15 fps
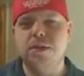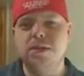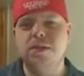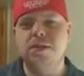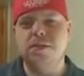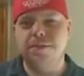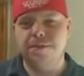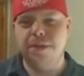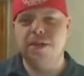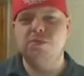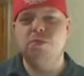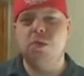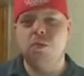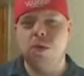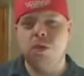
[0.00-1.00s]
This is the
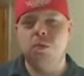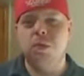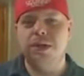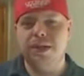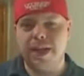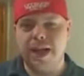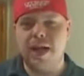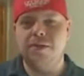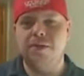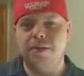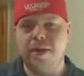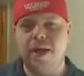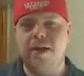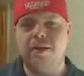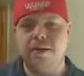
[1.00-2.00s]
phase where one would
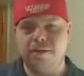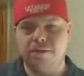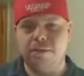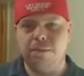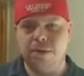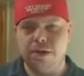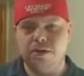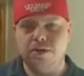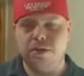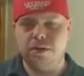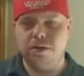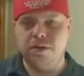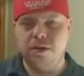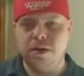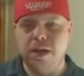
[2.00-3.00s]
gather that
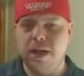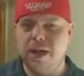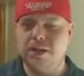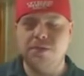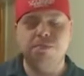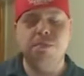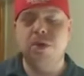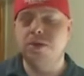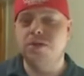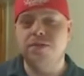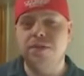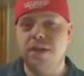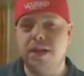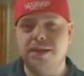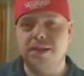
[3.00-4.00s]
information, as much
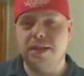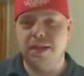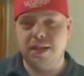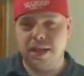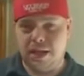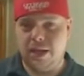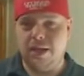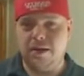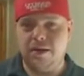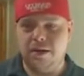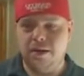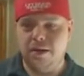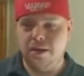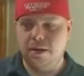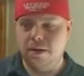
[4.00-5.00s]
of it as they can.
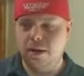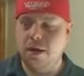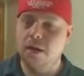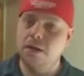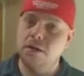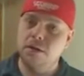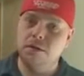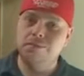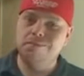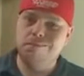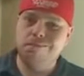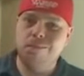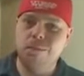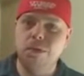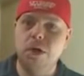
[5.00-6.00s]

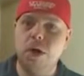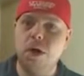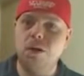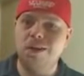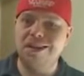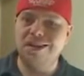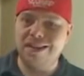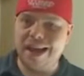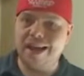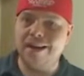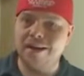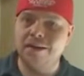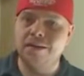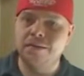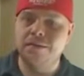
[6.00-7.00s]
Call it
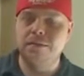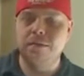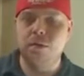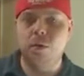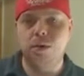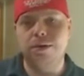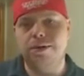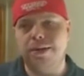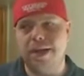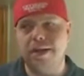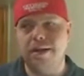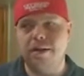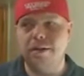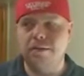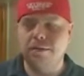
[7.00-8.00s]
data, or
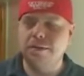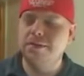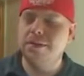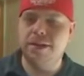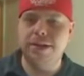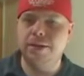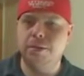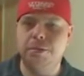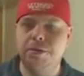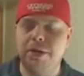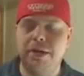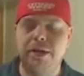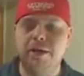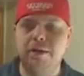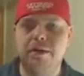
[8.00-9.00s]
data, take your
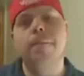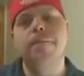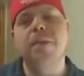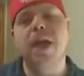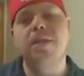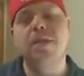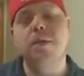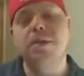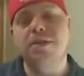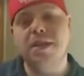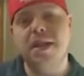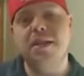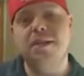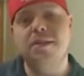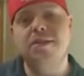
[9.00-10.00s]
pick. And they would
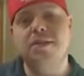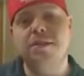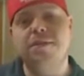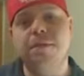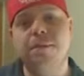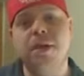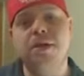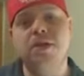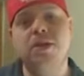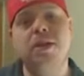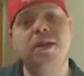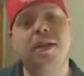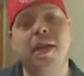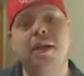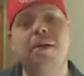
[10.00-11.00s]
take this
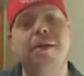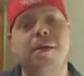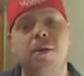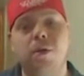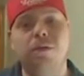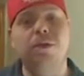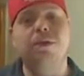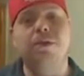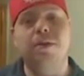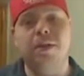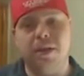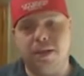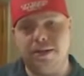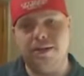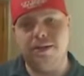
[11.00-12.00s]
information and carry it over to the
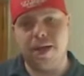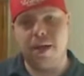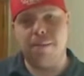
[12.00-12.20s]
next